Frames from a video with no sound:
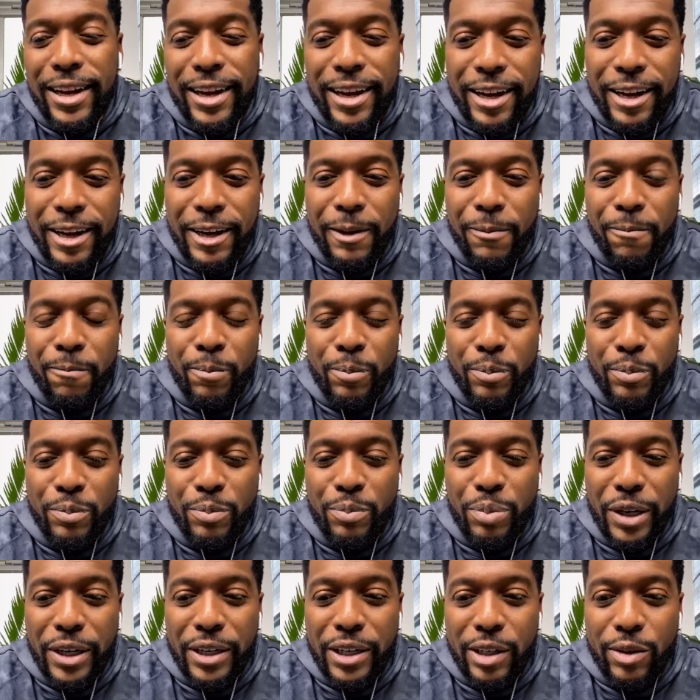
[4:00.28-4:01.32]
Um,
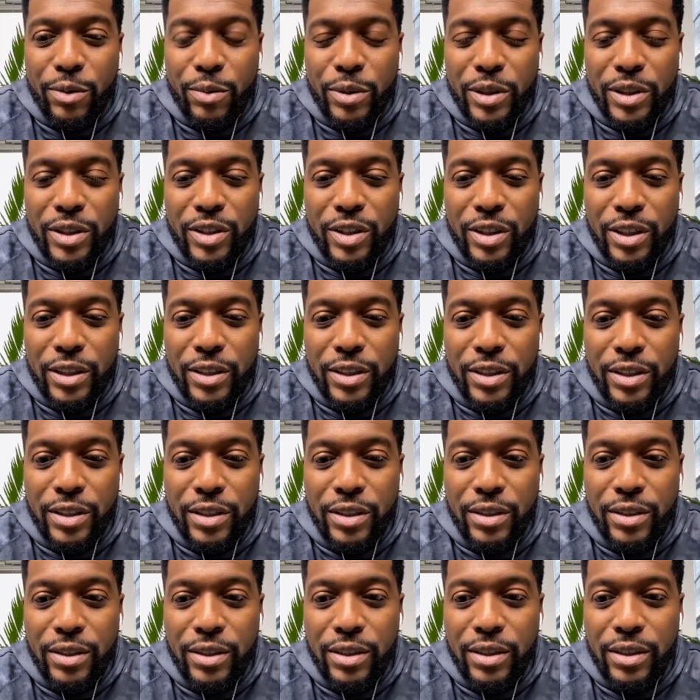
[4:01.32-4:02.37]
but it was
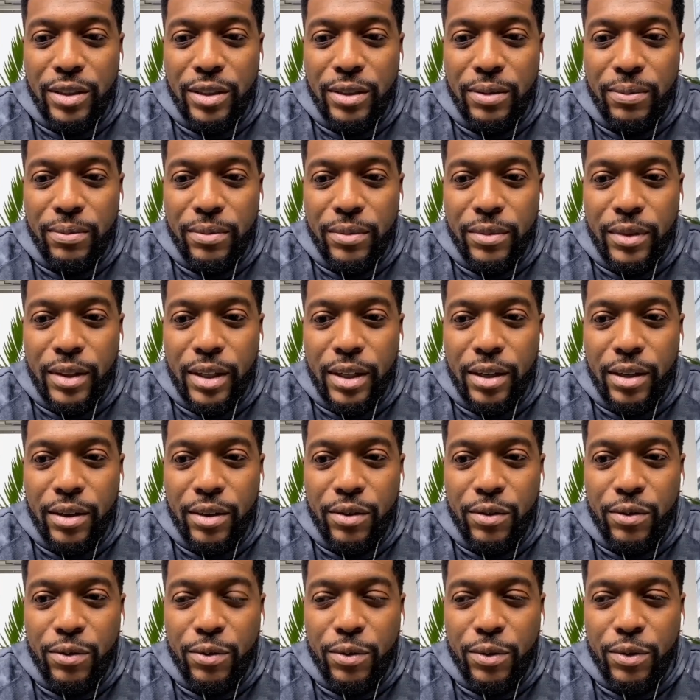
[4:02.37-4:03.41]
just
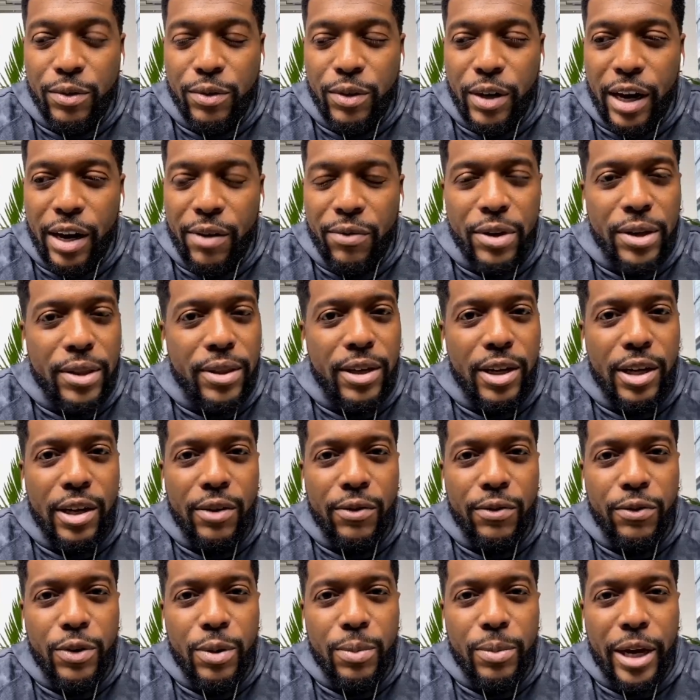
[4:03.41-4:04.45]

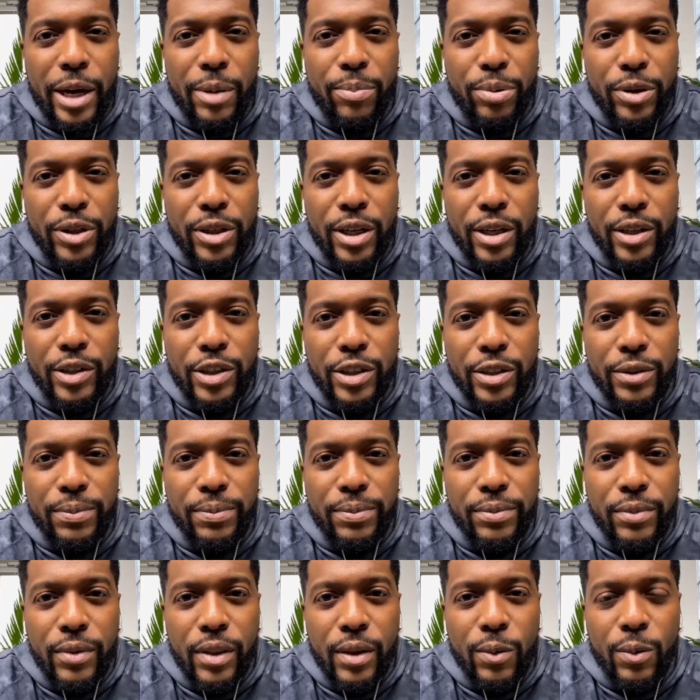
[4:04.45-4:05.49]
everything from that
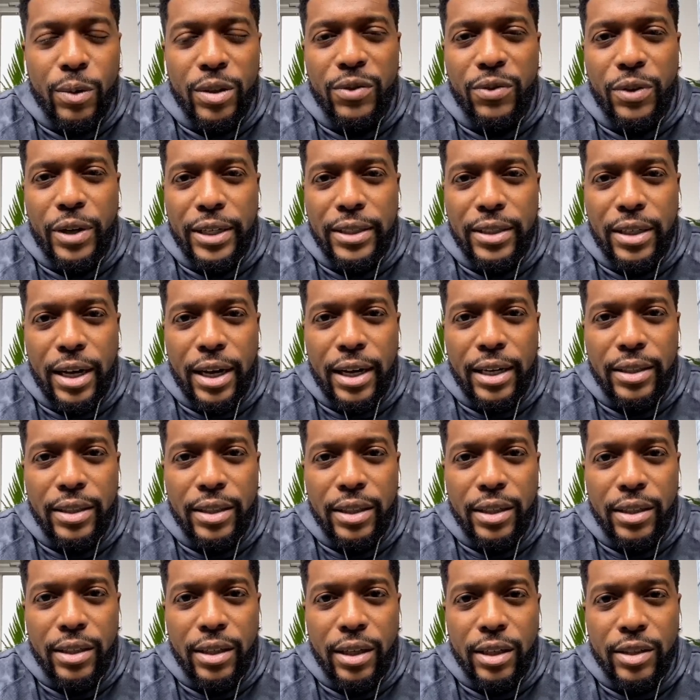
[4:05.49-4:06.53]
production was
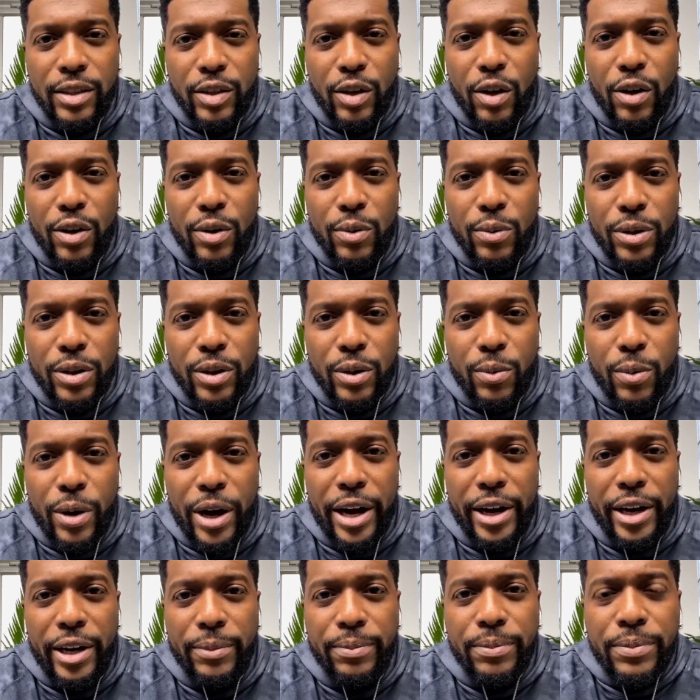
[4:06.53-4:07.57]
fantastic. It started with the
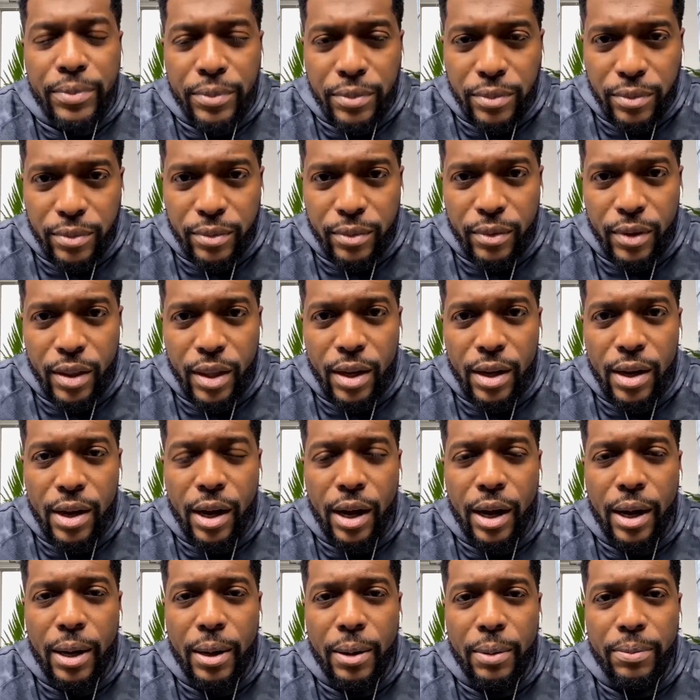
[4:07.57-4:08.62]
writing,
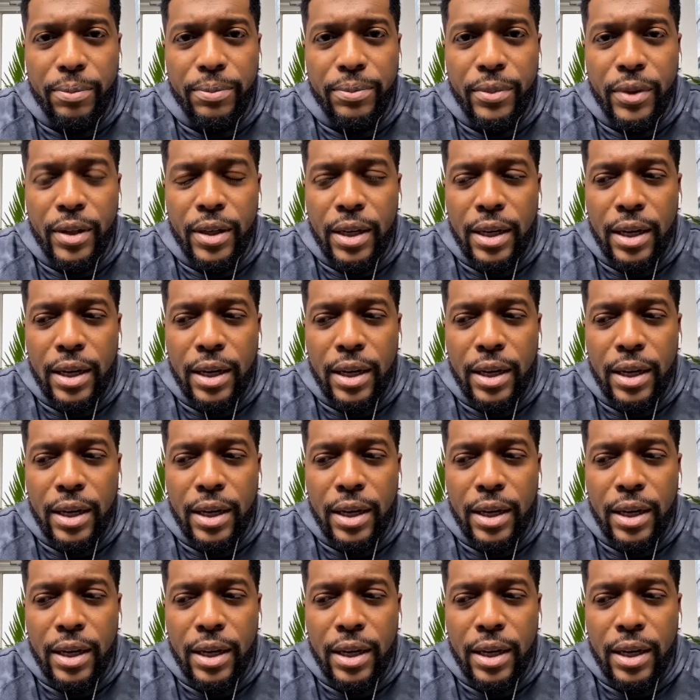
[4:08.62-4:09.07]
um,